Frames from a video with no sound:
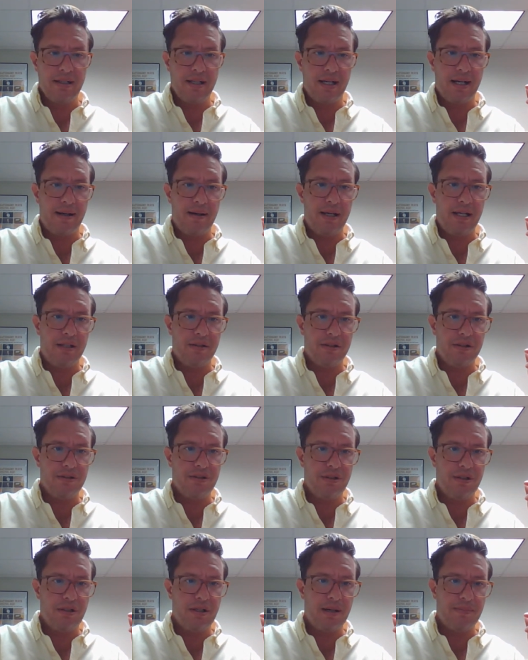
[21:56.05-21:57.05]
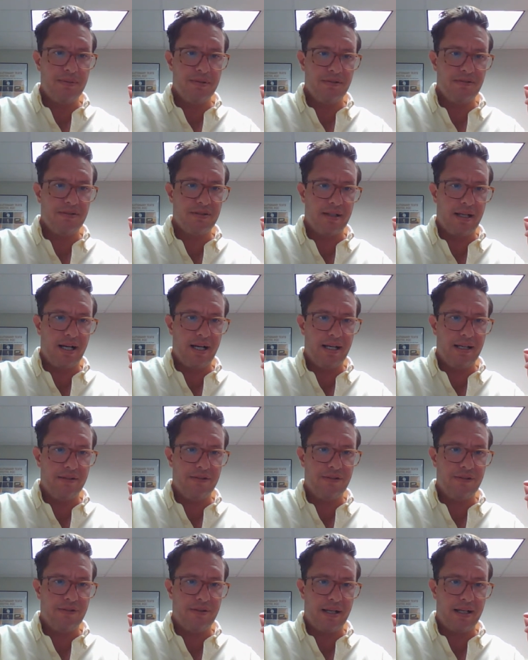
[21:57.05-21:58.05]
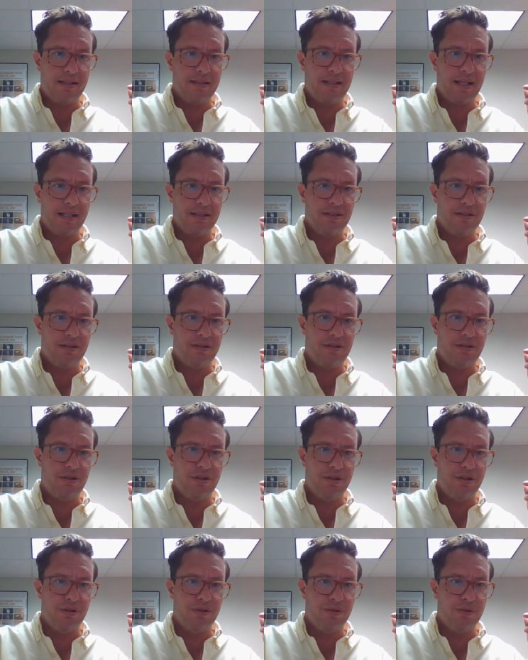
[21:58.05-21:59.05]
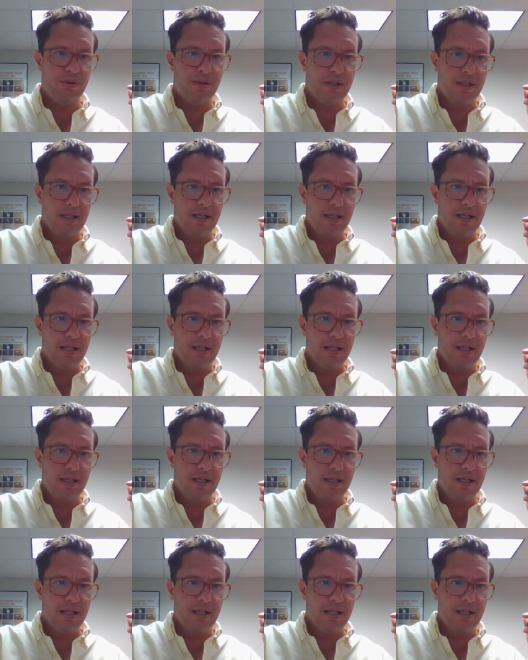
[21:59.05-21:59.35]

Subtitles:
And there's a couple of slides that attest to